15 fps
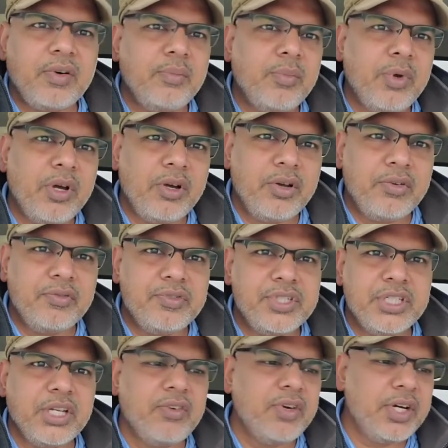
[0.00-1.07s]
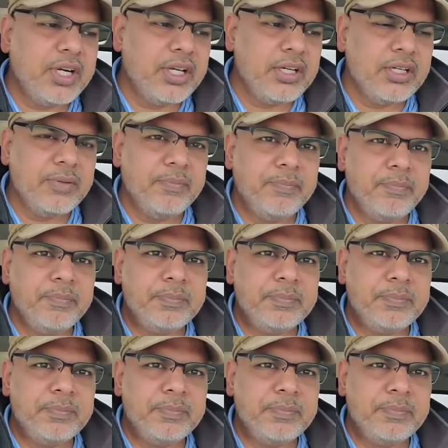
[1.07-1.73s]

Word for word: from Vijayawada,